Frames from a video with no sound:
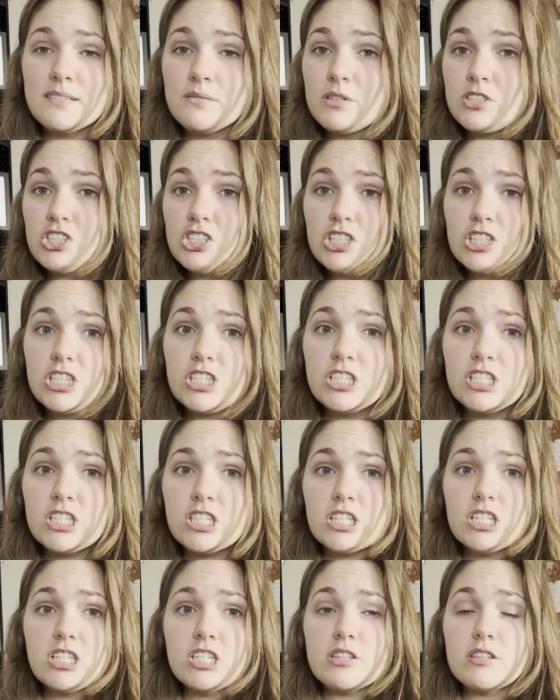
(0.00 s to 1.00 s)
which
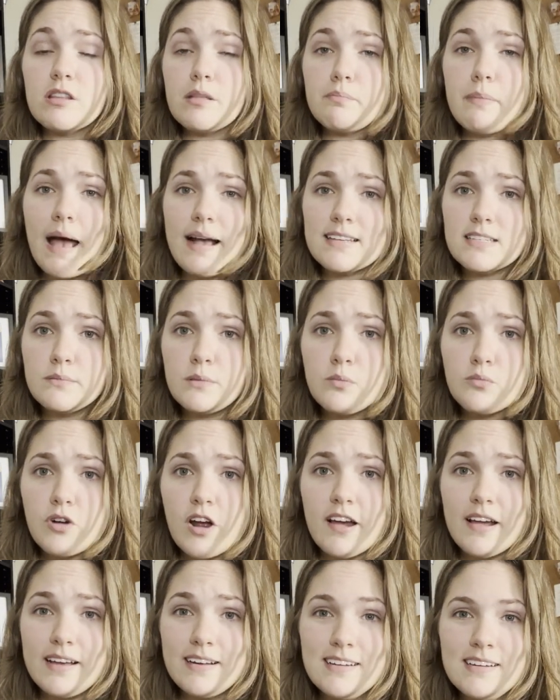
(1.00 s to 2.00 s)
is The Maximum
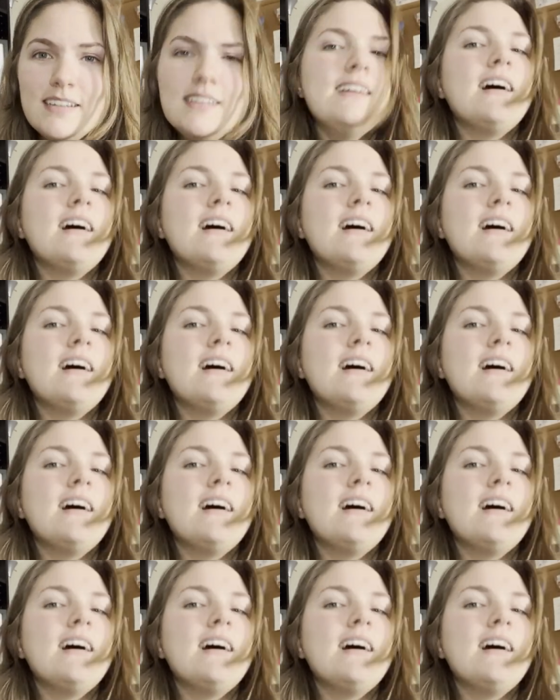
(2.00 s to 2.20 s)
Ride,